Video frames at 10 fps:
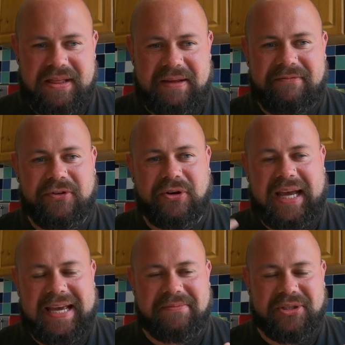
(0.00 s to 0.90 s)
Then
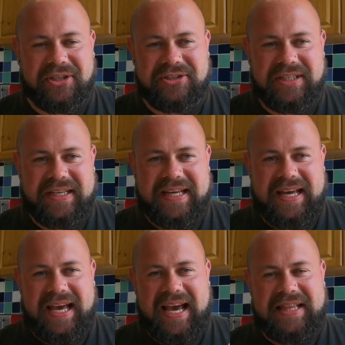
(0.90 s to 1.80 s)
4K emerged,
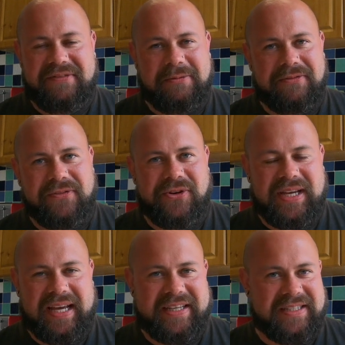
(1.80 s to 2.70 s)
and the thing with
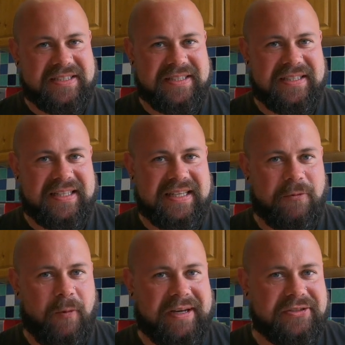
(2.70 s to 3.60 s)
4K is,
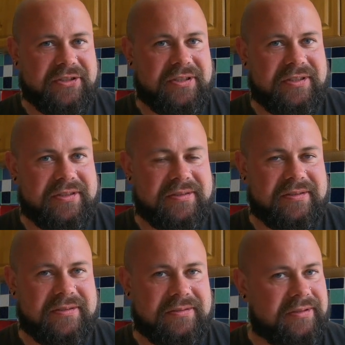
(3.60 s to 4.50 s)
when it's good,
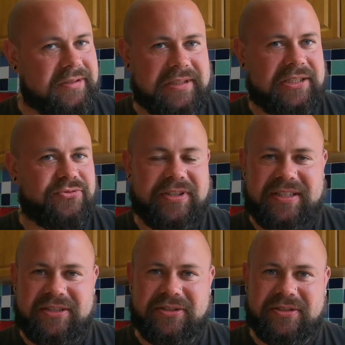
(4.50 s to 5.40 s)
it's
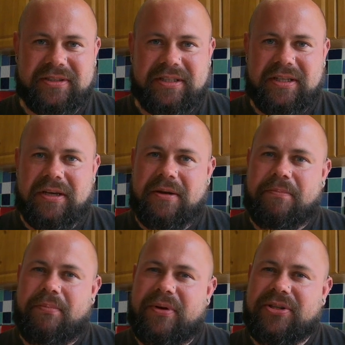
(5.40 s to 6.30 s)
really good,
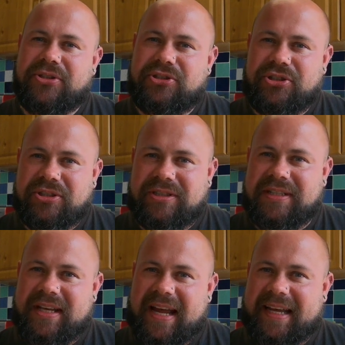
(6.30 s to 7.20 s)
but it's just the
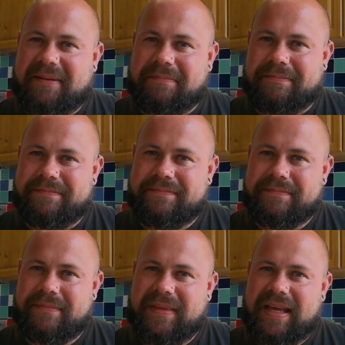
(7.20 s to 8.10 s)
name,
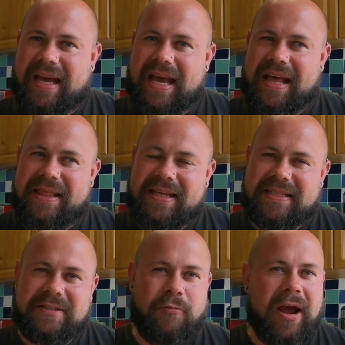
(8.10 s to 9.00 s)
and this
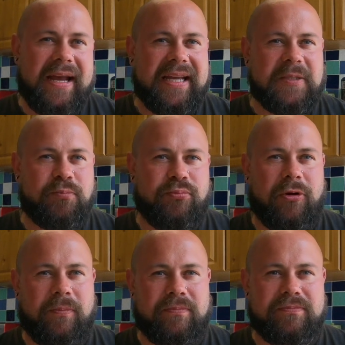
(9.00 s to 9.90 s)
is where it gets
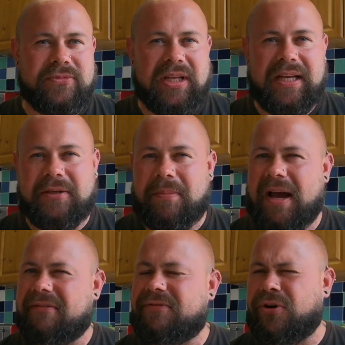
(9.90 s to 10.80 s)
problems. Like you
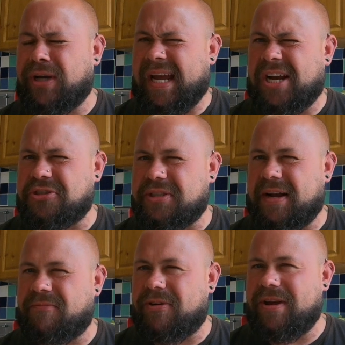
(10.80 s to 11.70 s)
buy a 4K action
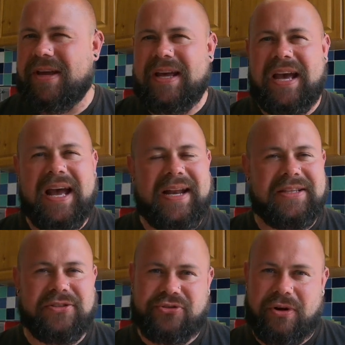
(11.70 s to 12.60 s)
camera and
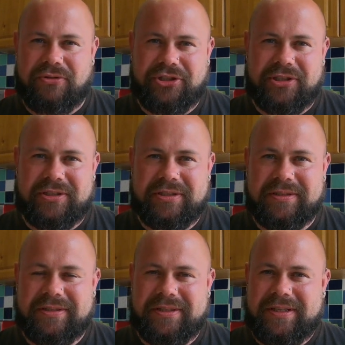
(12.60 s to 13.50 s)
it's atrocious,